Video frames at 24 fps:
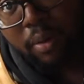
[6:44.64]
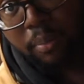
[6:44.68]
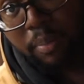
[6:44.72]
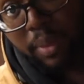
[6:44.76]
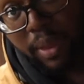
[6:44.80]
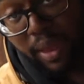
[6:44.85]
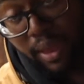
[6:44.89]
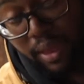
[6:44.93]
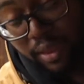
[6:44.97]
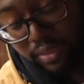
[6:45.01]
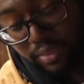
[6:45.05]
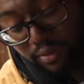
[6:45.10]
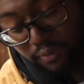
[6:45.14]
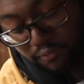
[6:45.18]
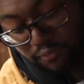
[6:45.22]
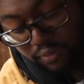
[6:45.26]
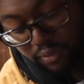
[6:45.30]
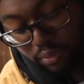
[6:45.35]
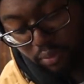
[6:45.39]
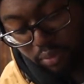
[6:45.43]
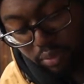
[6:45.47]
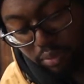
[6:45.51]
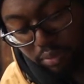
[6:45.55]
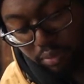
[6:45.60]
bad the
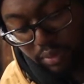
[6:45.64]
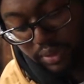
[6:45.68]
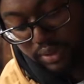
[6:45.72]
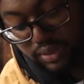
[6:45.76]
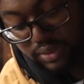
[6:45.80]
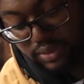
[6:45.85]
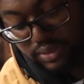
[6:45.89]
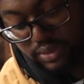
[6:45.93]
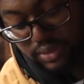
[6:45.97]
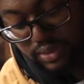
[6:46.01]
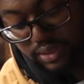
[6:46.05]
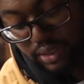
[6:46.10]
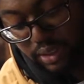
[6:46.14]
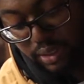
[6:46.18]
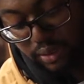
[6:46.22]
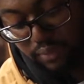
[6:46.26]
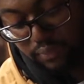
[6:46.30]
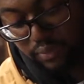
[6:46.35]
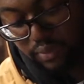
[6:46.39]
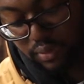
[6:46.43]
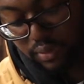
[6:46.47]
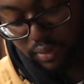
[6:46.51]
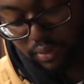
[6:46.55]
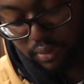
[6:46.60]
fluid was inside of
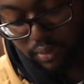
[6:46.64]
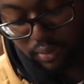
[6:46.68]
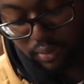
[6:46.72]
it.